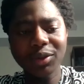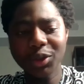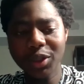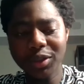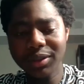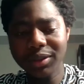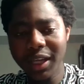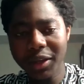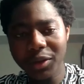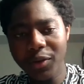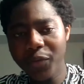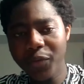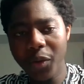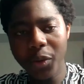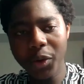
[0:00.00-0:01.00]
Just thank
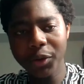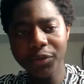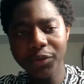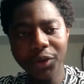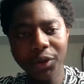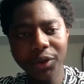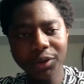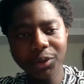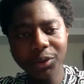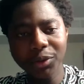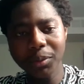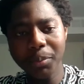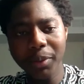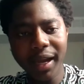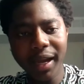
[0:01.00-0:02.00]
you for what you've done.
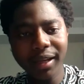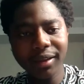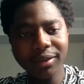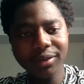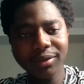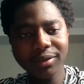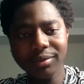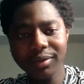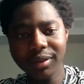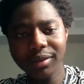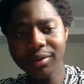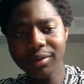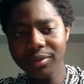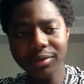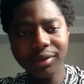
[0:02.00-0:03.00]
Goodbye.
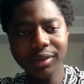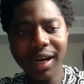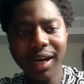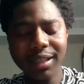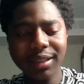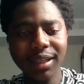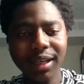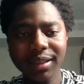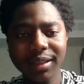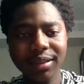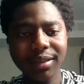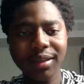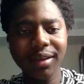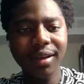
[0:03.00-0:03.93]
Gracias.